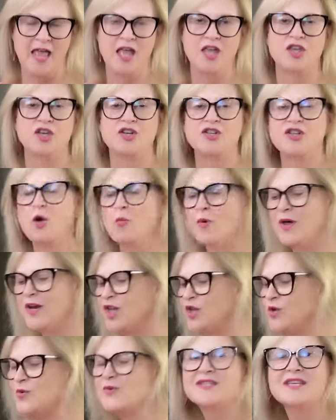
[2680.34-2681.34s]
You don't want to
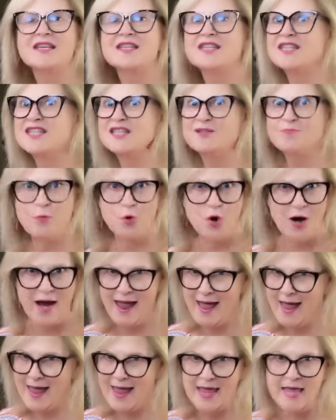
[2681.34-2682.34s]
use
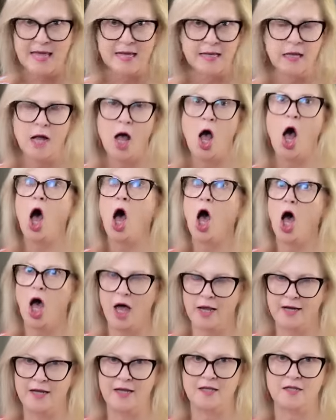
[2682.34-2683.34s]
spray
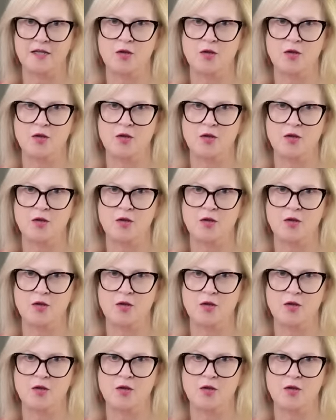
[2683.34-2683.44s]
on it.